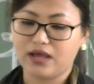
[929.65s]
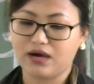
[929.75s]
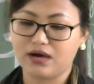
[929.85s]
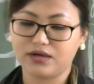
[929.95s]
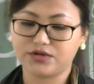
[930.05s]

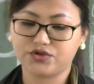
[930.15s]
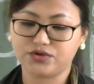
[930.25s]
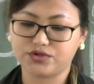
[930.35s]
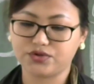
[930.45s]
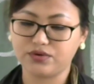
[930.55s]

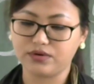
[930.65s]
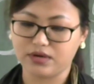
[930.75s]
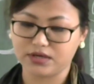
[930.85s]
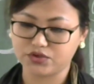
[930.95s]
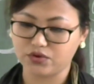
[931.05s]

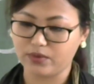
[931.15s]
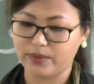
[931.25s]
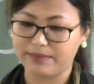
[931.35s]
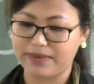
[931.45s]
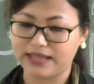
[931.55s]

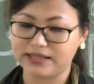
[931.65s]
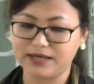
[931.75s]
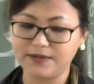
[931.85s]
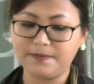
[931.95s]
away by the